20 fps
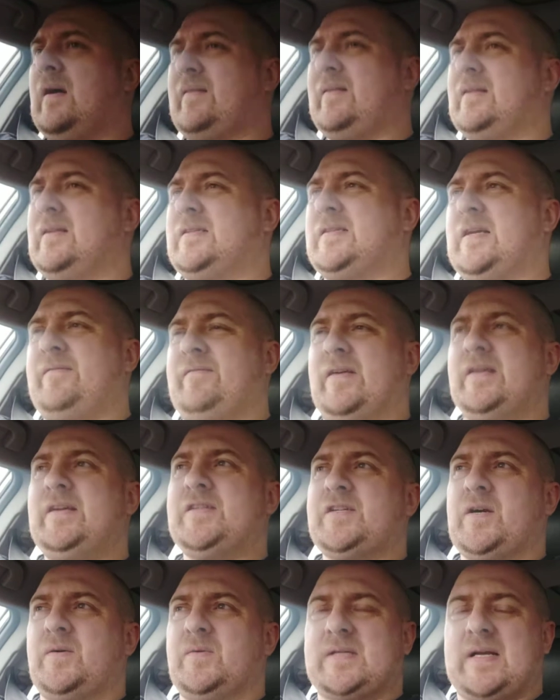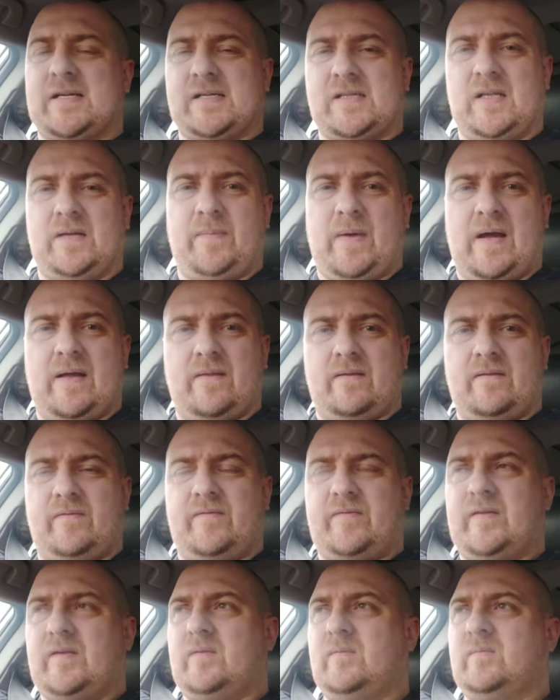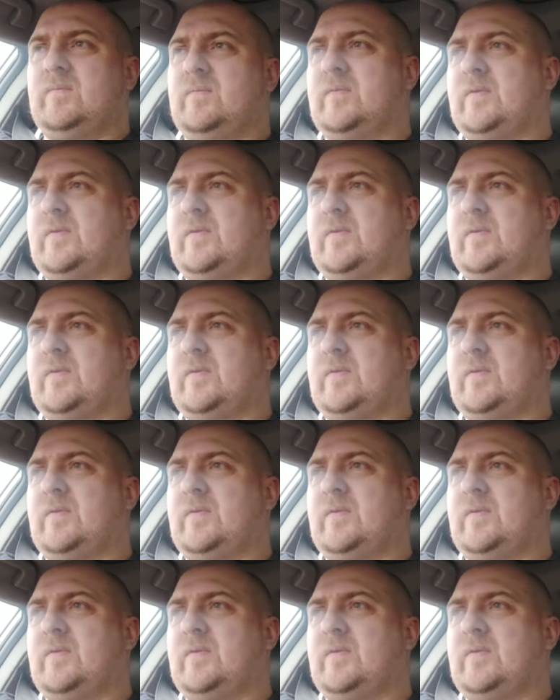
think the TV show is actually better than the film.